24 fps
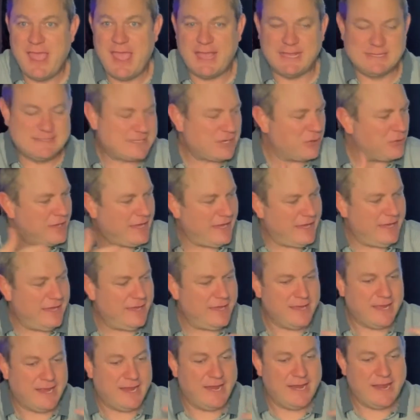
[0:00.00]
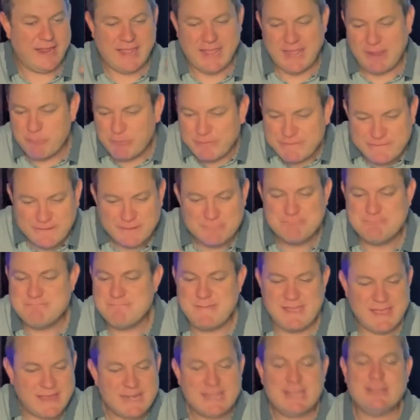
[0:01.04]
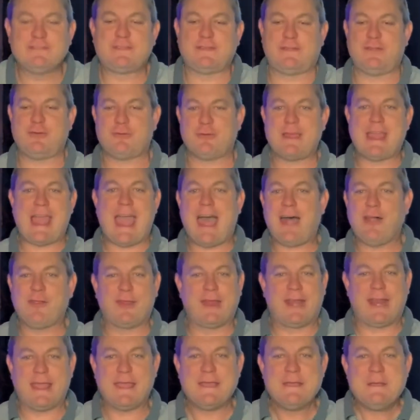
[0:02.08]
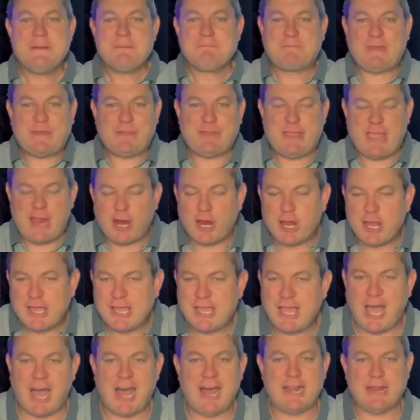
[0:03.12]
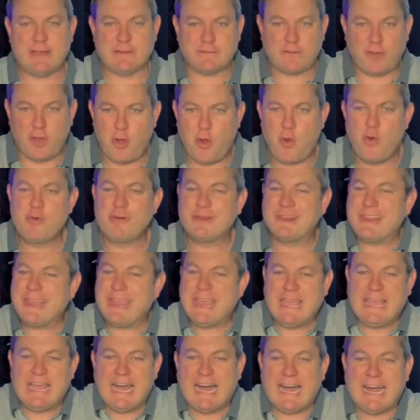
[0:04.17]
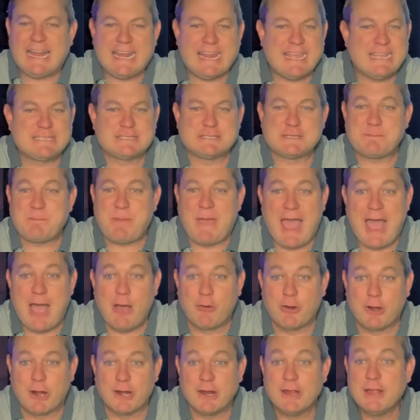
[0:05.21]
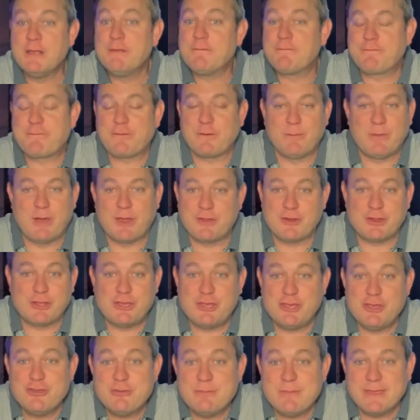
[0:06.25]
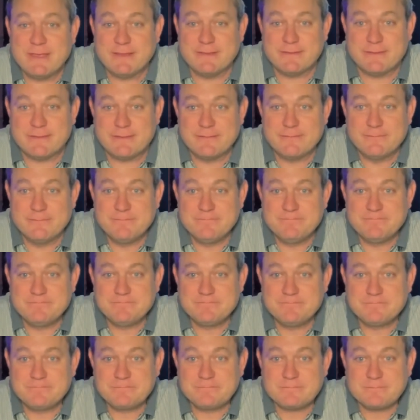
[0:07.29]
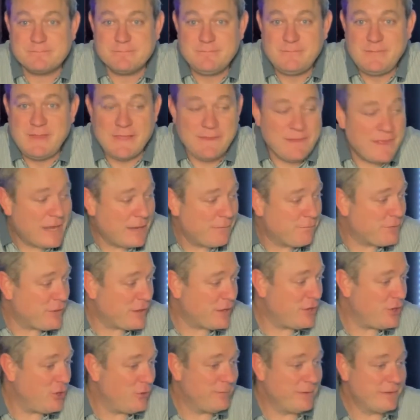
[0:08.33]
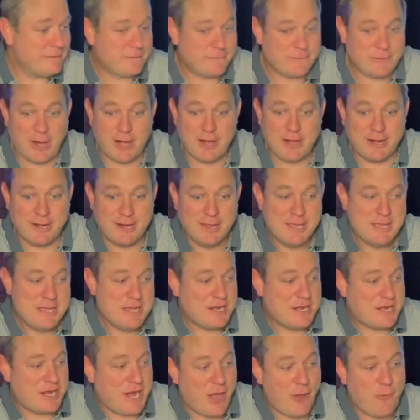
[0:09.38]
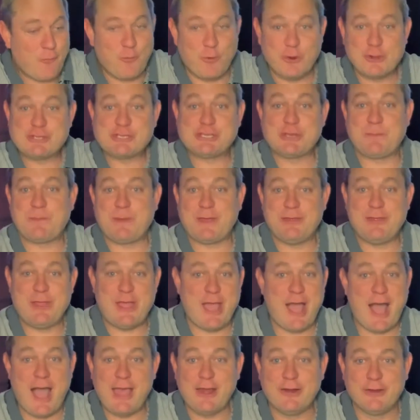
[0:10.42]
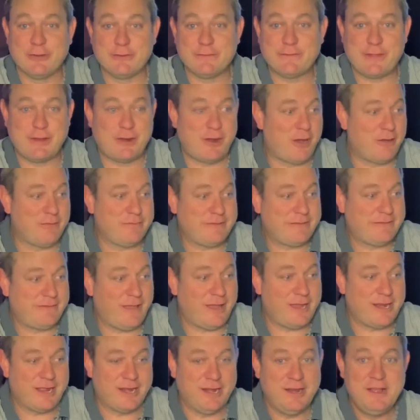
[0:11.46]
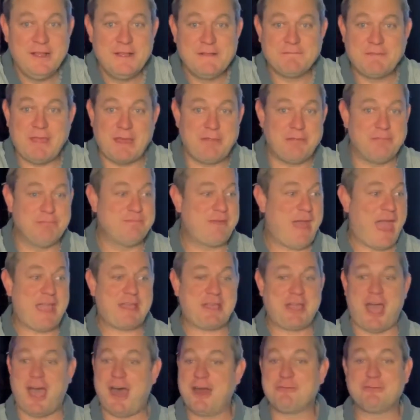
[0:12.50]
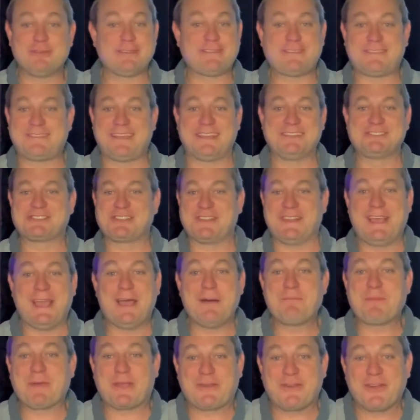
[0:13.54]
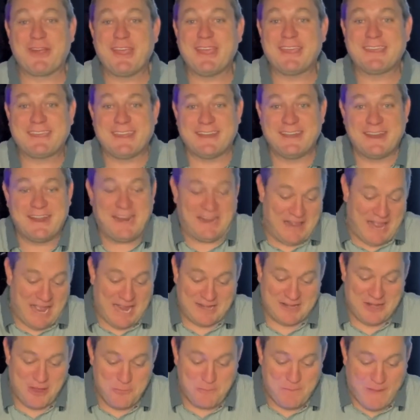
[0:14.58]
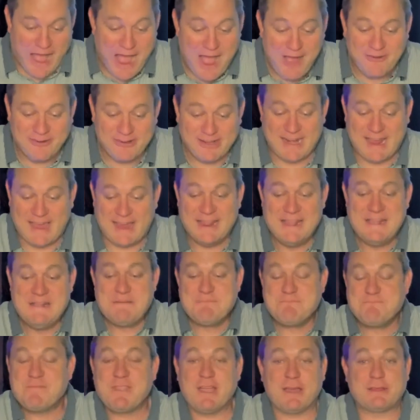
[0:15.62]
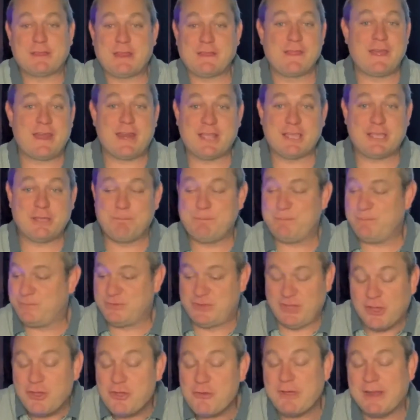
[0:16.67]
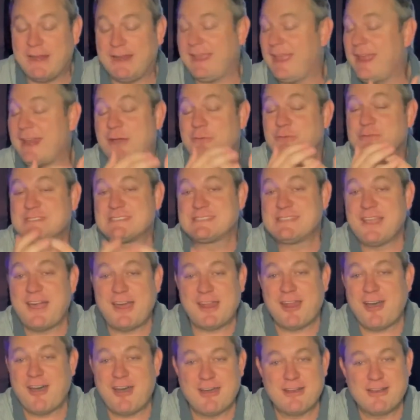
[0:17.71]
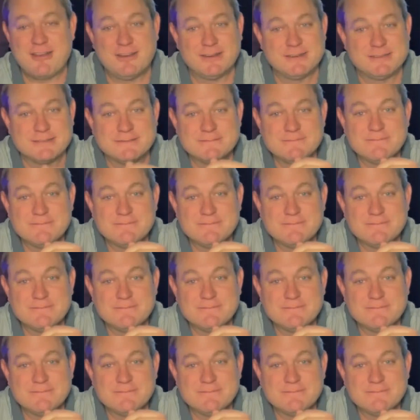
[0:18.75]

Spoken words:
And so he was admitting to the reality that their goddess only got its power from other humans. That if the humans started not worshiping the idols, then all of a sudden that God was essentially up a creek, and it had no power, it had nothing that it could do, and it was not honored.